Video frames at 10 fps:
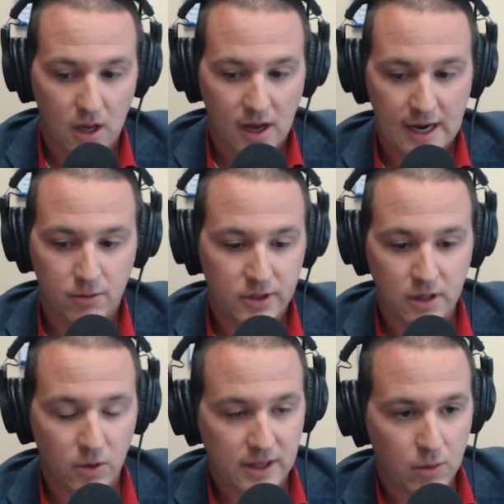I didn't really
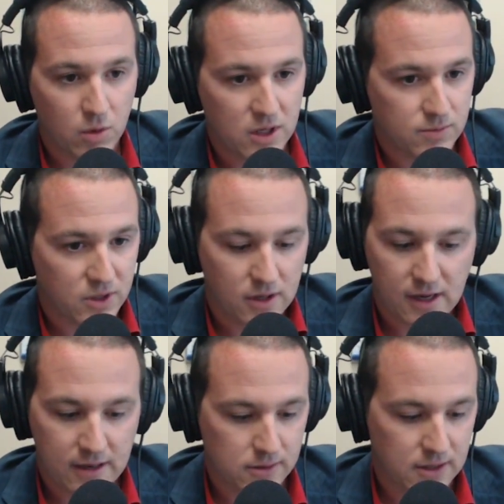know what that was, but
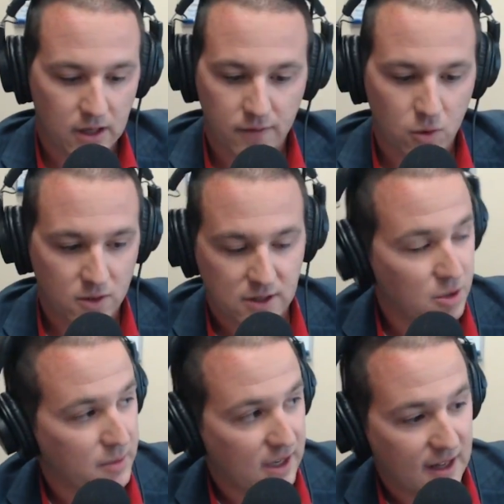I was like, of course I'm
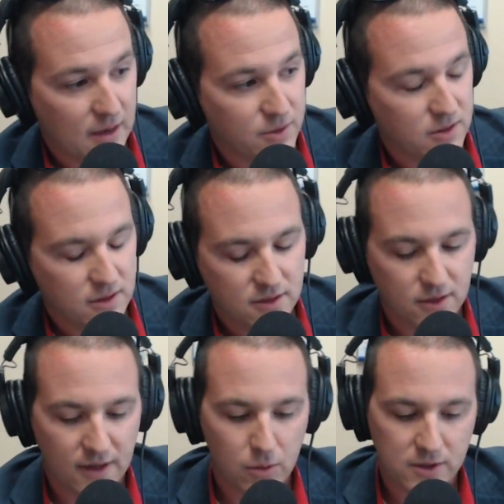going to make it happen.
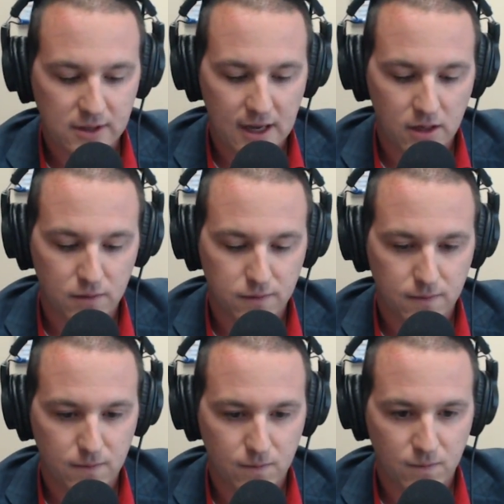So that's kind
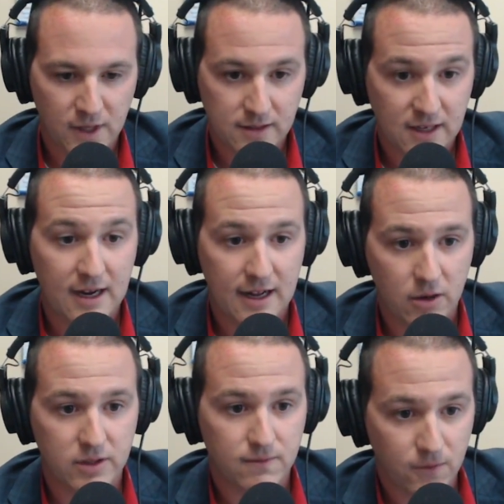of
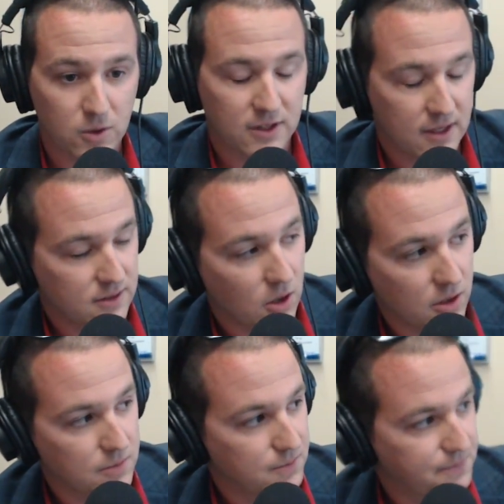how it first got started.